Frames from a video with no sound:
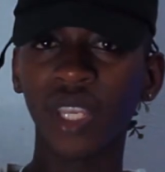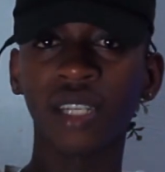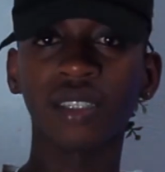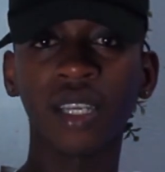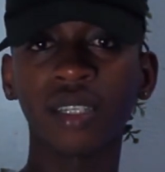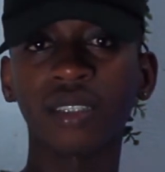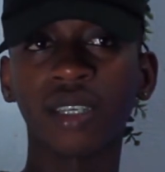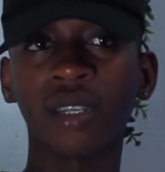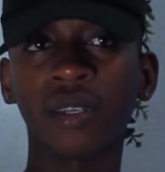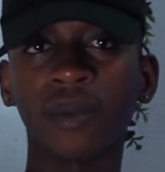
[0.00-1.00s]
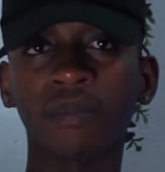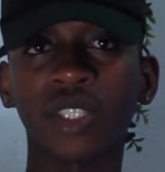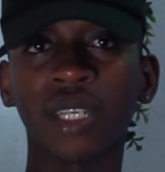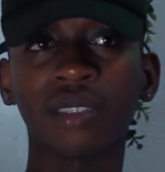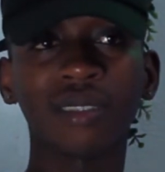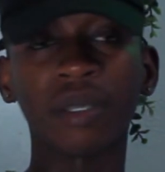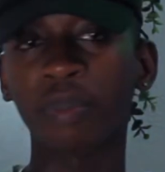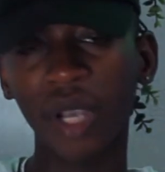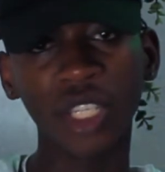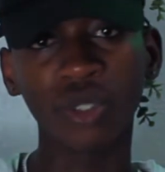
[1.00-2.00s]
and and and um just
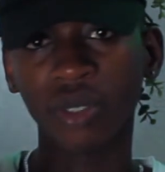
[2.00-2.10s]
detach